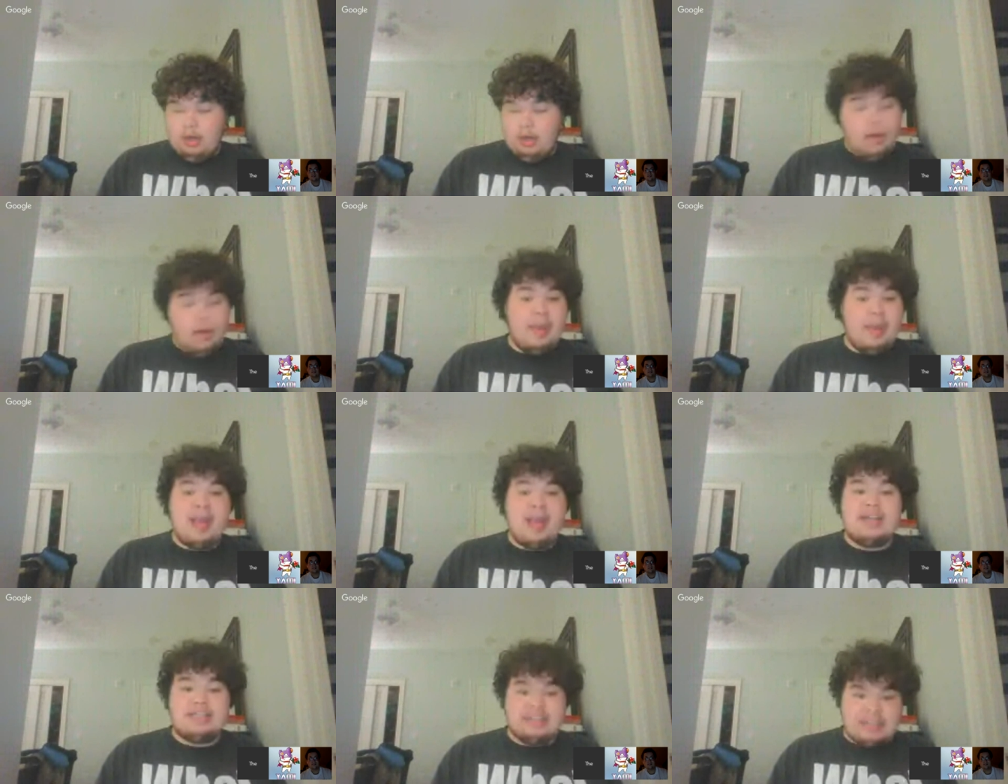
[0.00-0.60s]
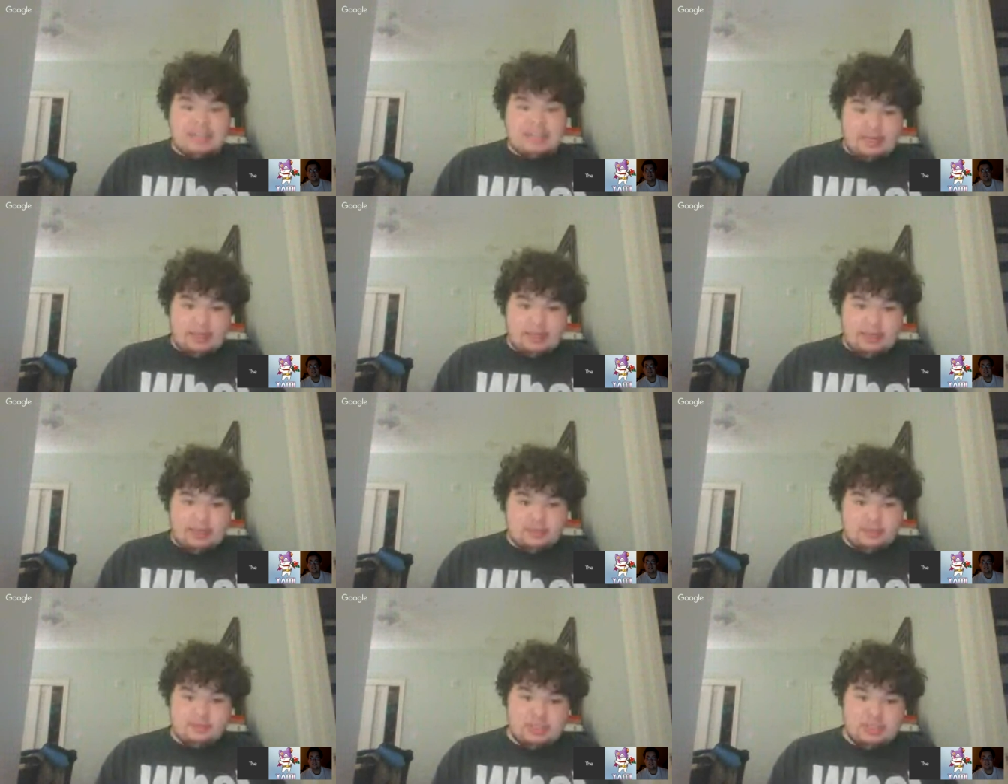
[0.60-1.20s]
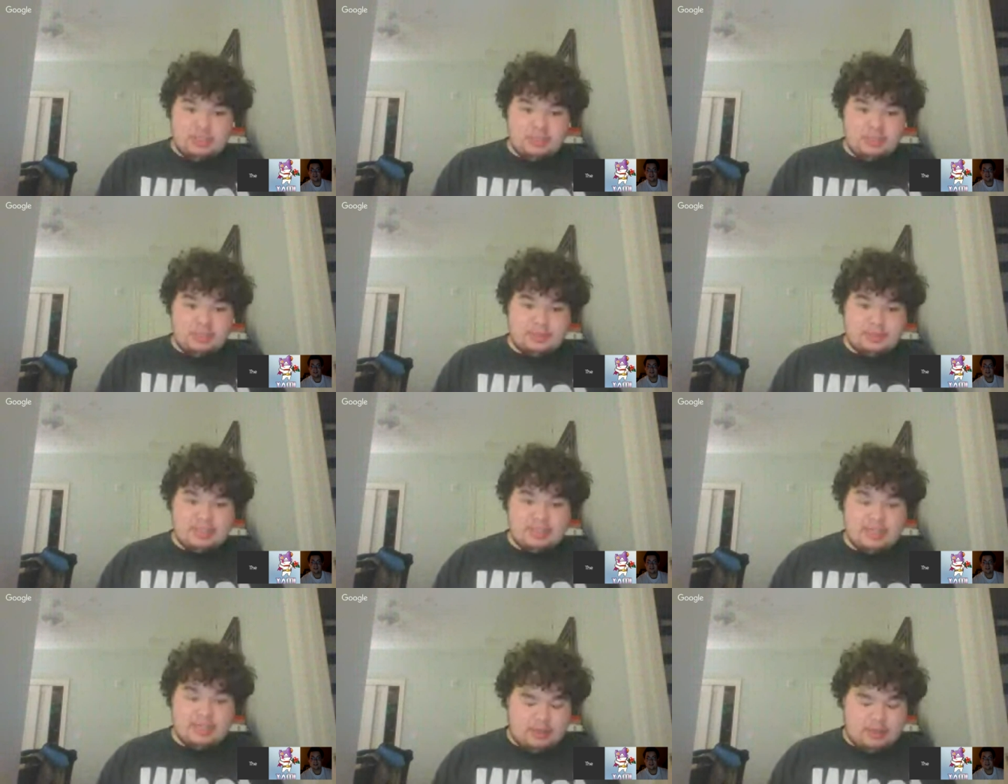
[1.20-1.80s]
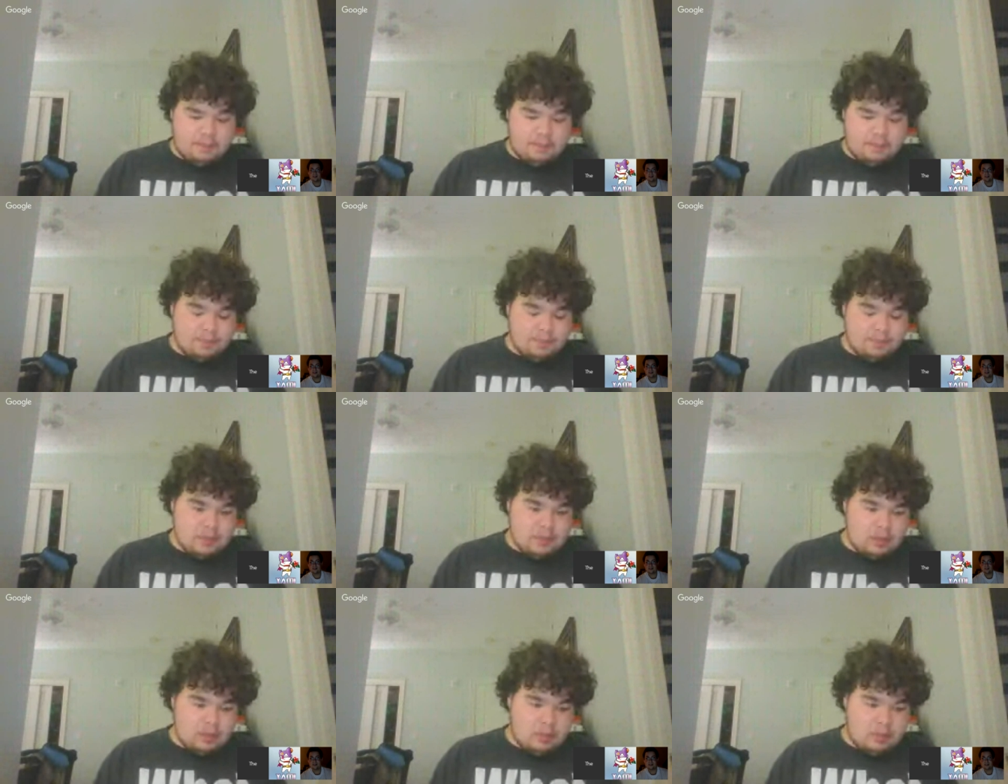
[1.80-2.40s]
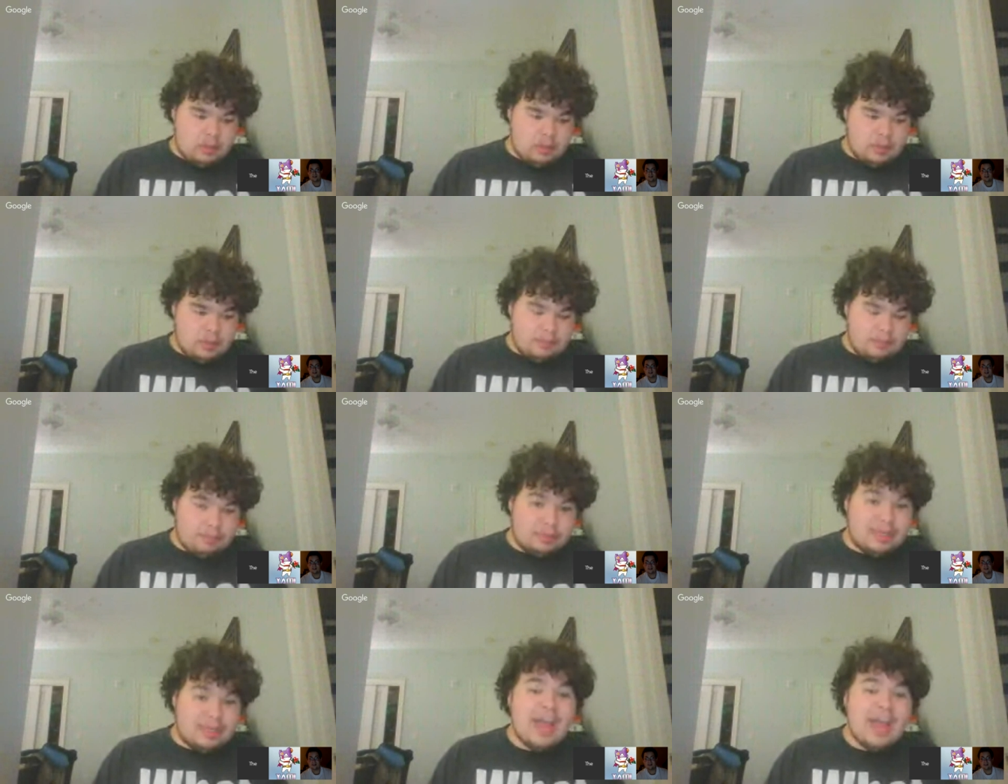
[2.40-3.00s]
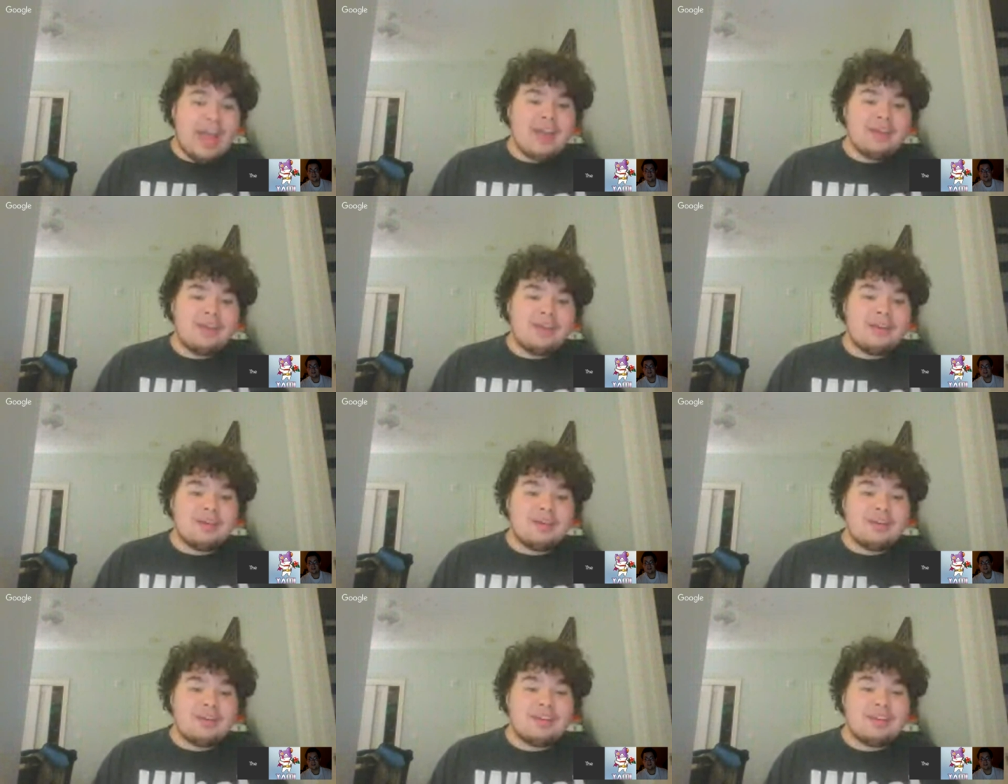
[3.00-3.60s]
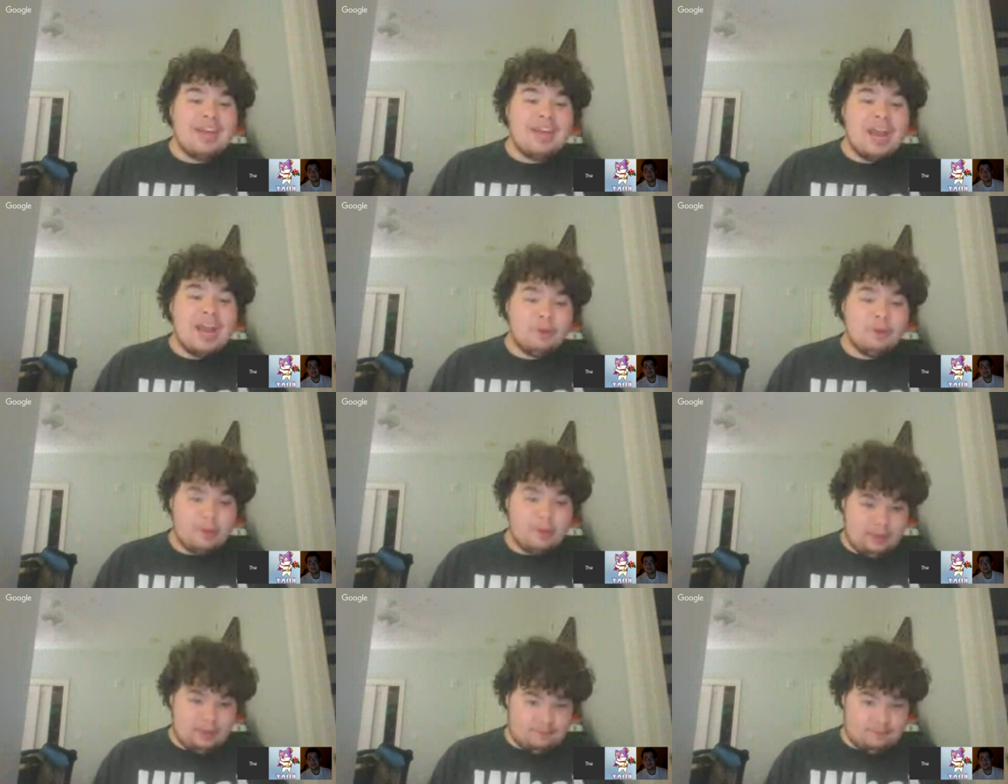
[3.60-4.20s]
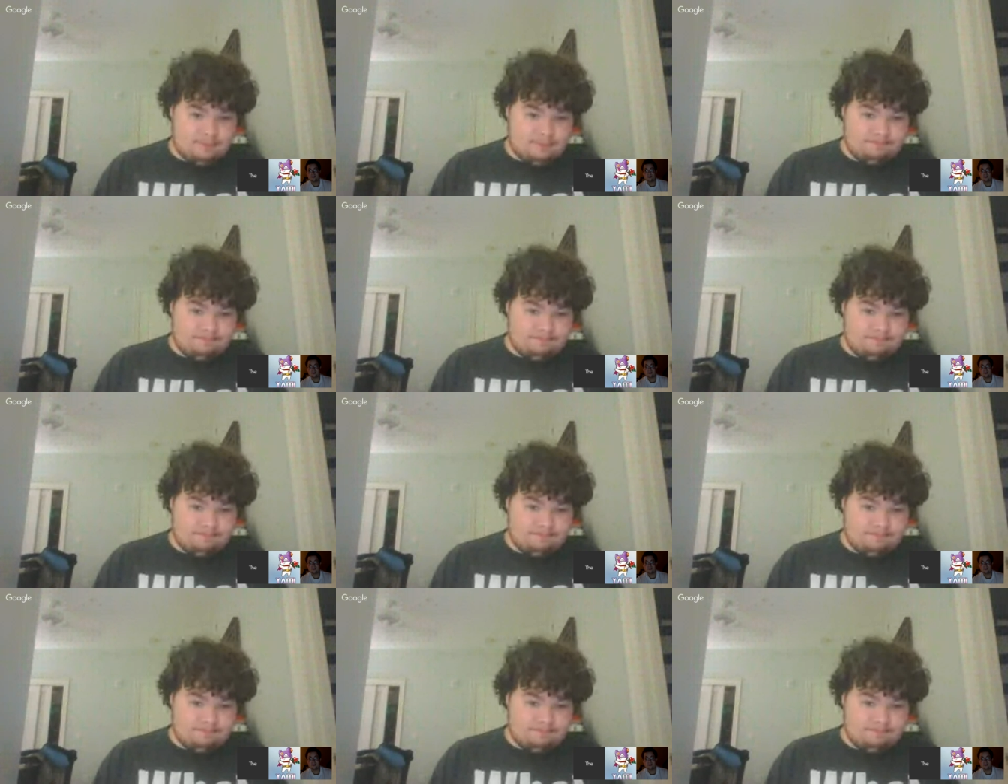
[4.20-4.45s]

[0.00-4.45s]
amazing if she was in it. Black Canary.